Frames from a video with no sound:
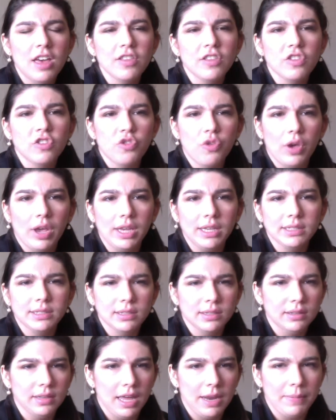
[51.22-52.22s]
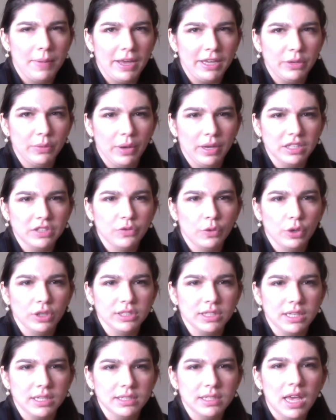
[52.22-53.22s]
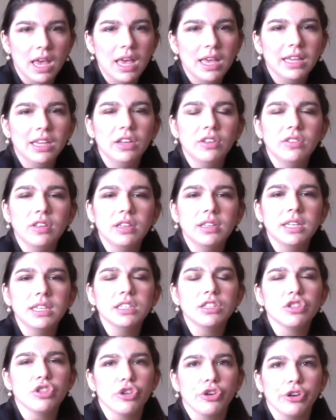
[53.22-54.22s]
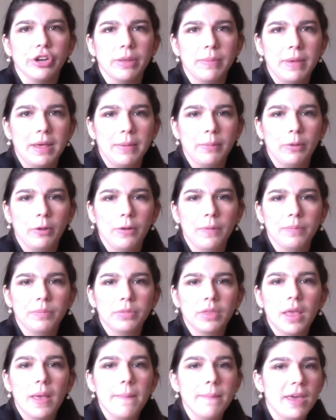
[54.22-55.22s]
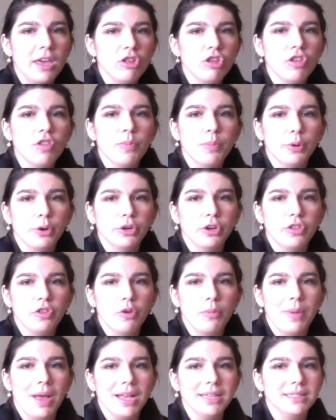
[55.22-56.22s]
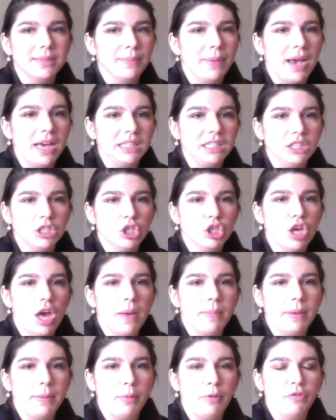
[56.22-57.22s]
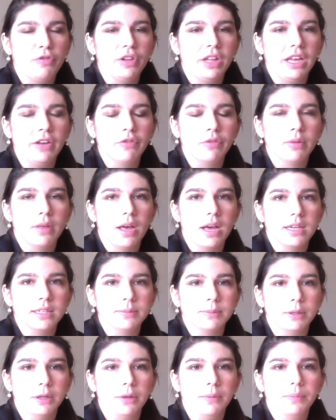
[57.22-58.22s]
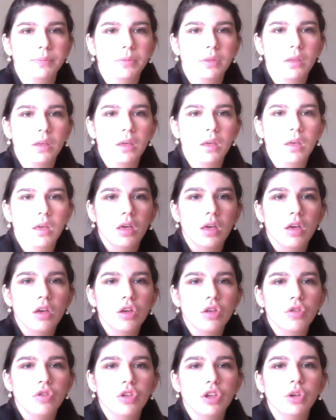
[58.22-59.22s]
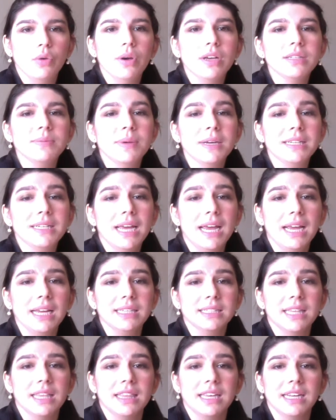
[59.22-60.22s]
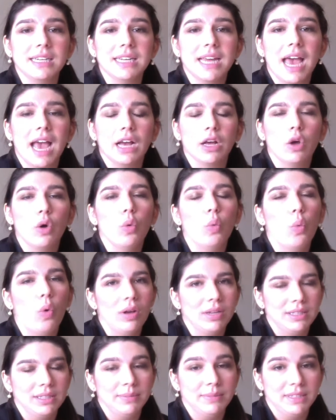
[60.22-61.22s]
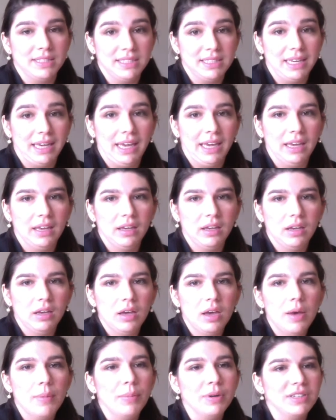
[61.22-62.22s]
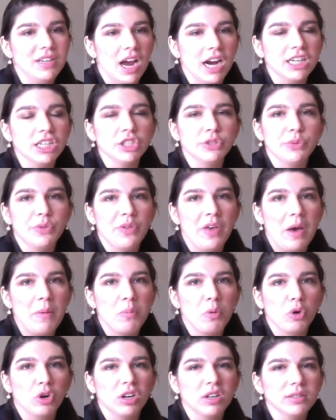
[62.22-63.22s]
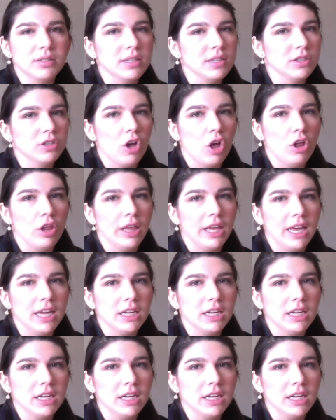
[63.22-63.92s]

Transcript: The strikes, led by U.S. forces, killed at least 30 people. Patients burned in their beds and pilots shot people fleeing from the hospital. The U.S. maintains that the attack was a mistake, but Doctors Without Borders is calling